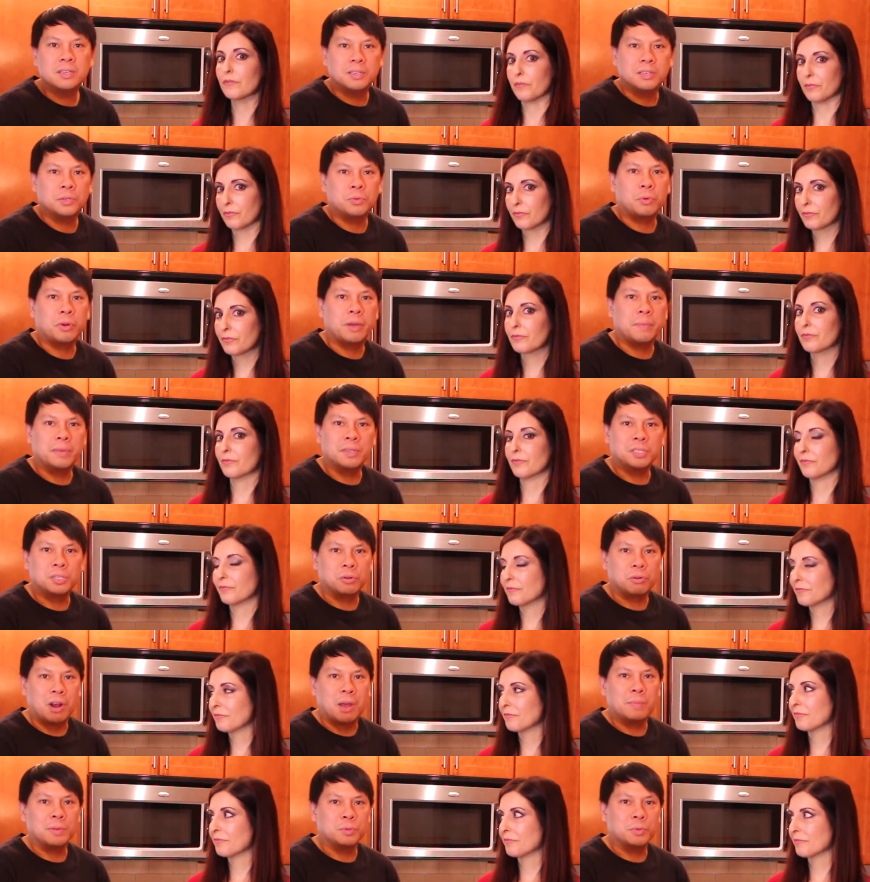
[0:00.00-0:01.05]
Speaker 1: is where I am.
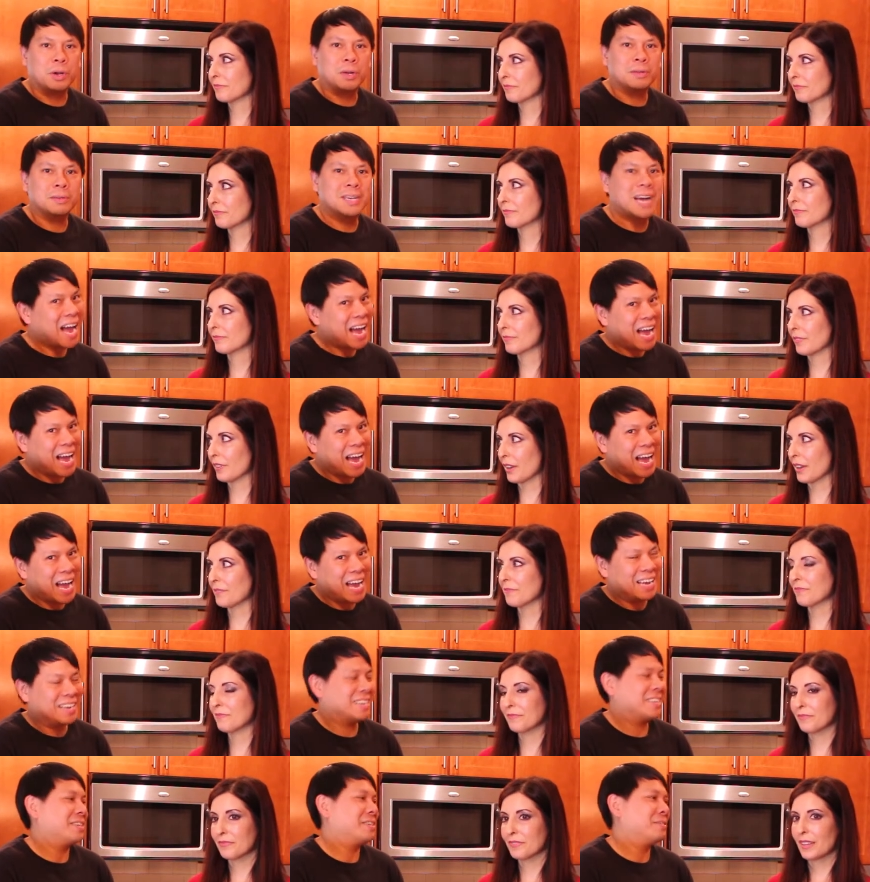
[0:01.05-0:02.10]
Instagram as well.
Speaker 2: Okay.
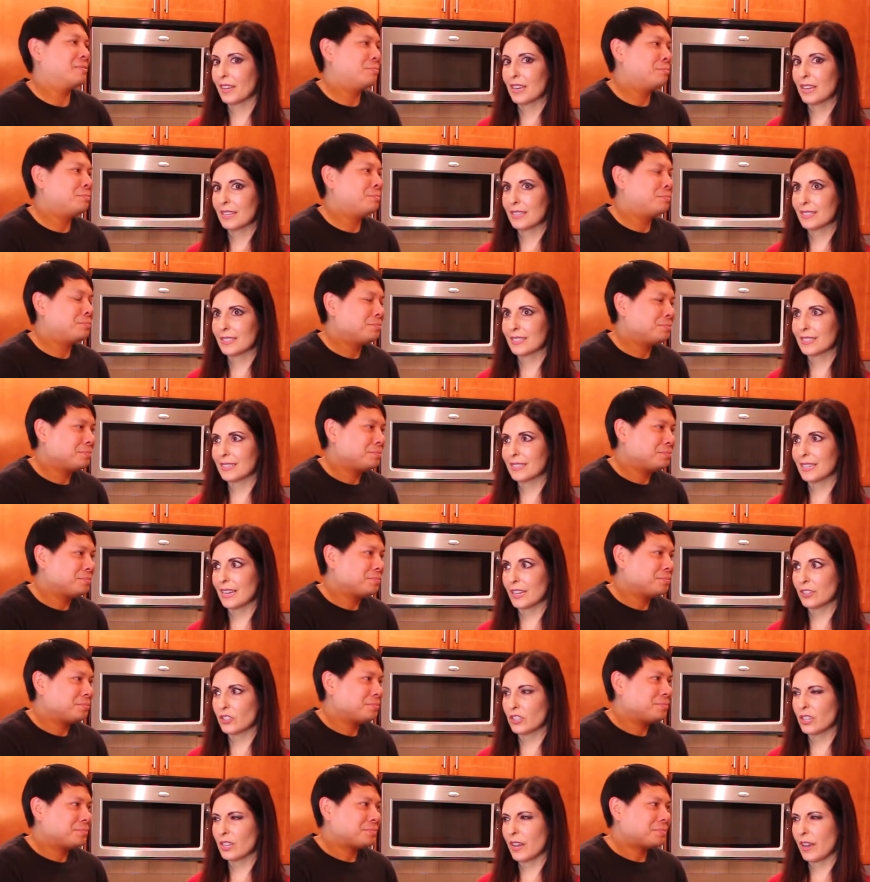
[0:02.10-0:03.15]
C
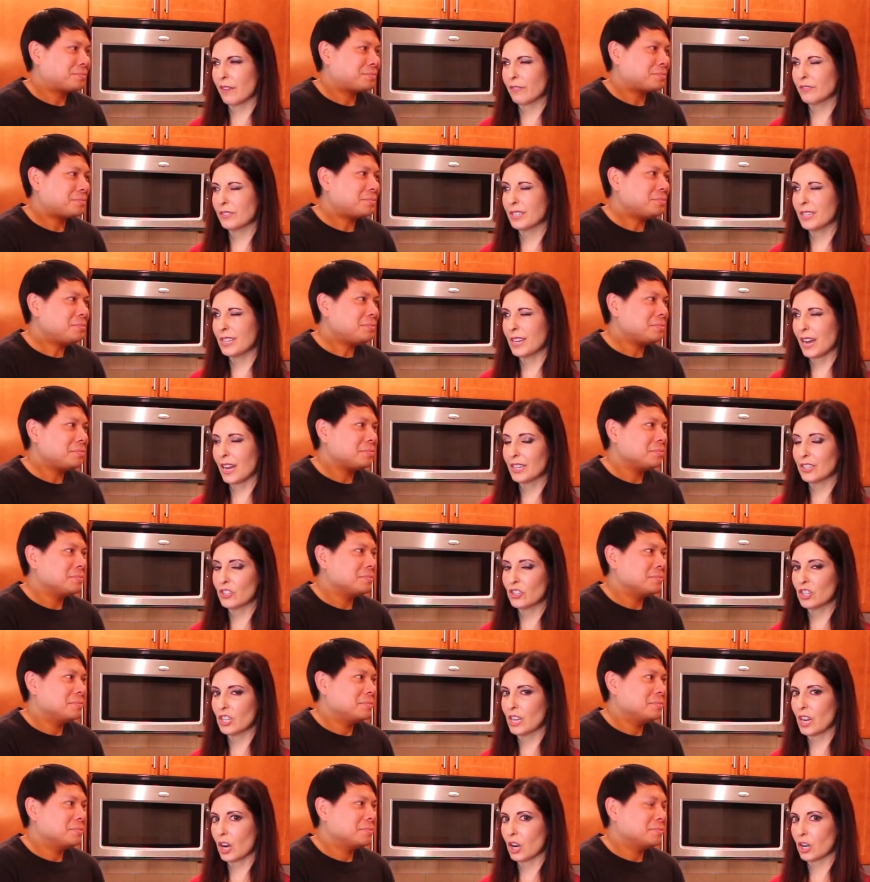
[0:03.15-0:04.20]
H E F T I
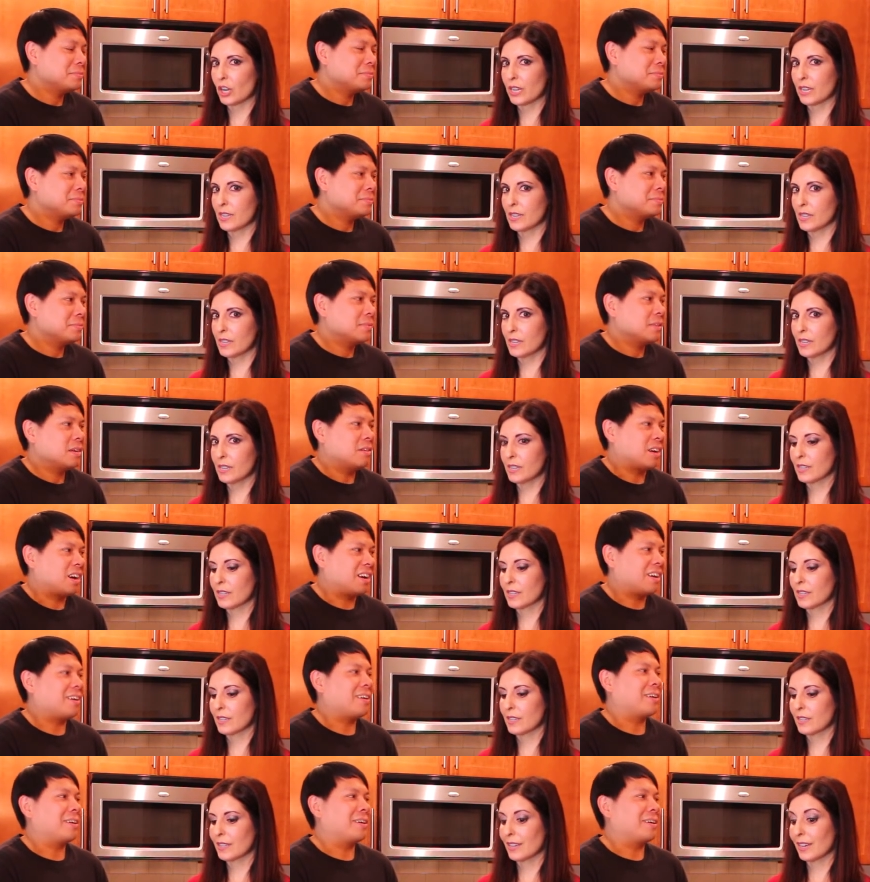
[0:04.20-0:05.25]
G R E.
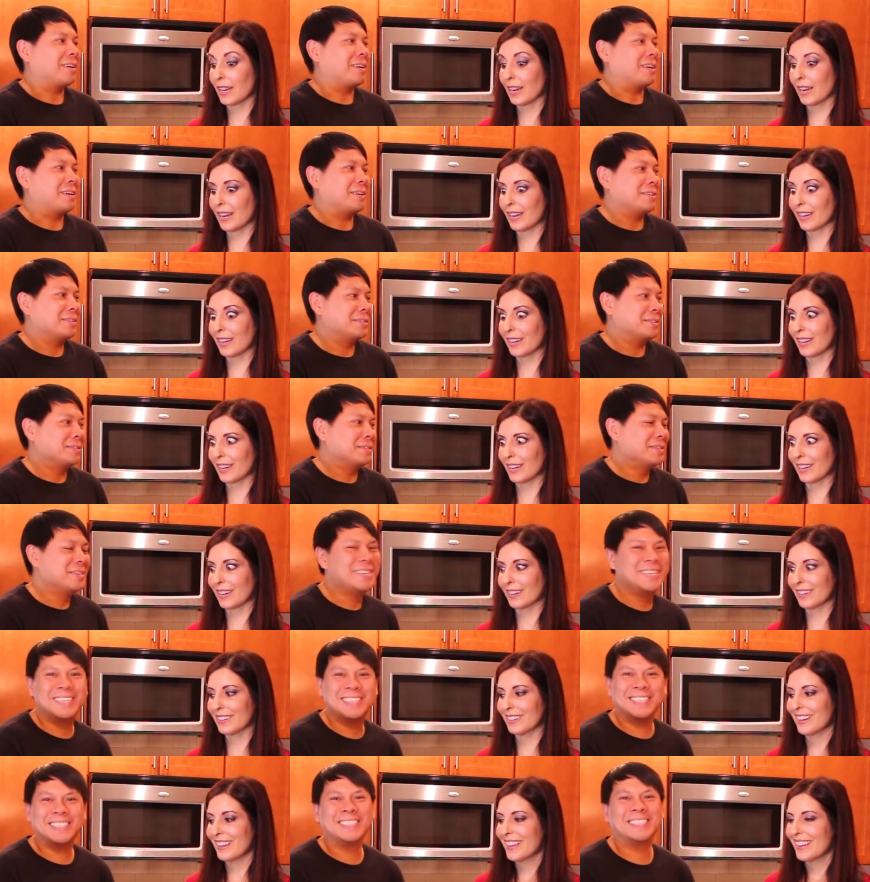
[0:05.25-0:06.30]

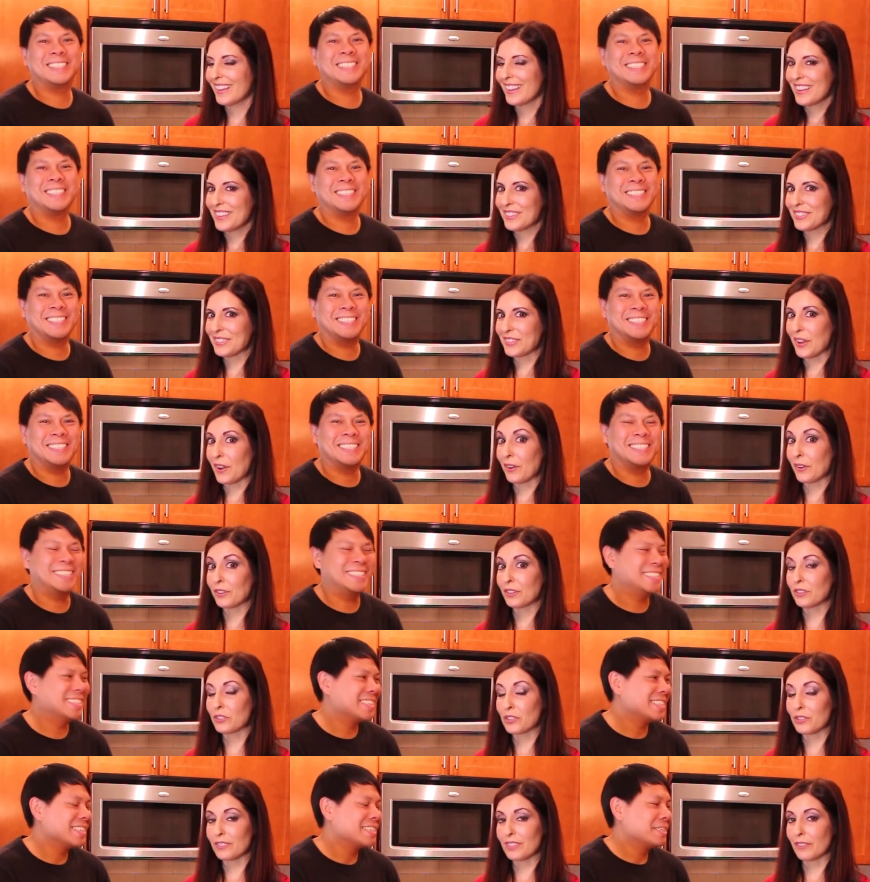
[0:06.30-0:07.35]
So you should